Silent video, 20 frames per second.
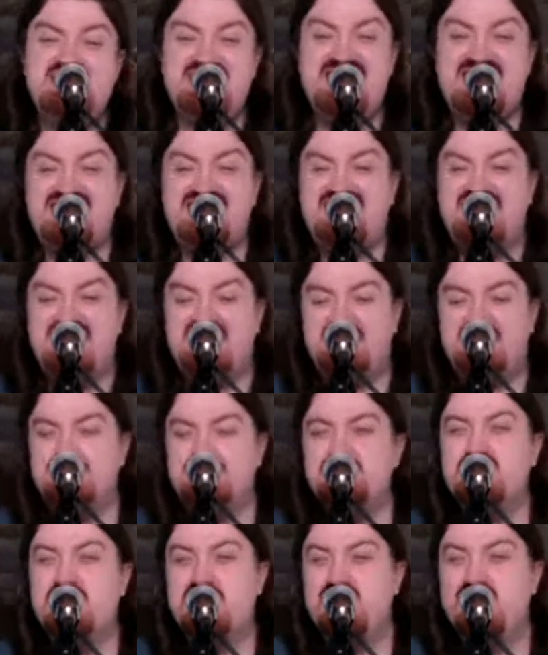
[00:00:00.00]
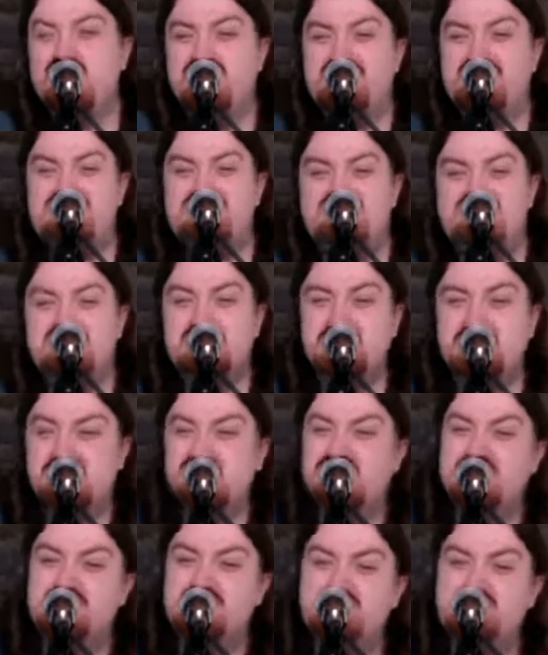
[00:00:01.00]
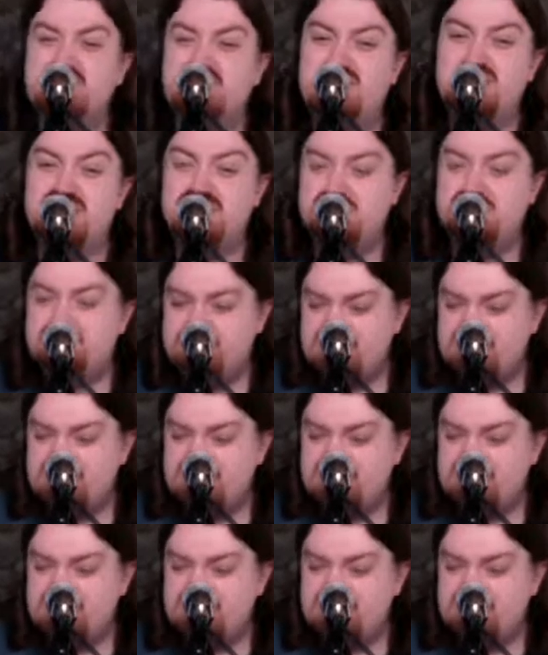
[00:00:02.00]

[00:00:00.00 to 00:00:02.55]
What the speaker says: than a morning glory bloom,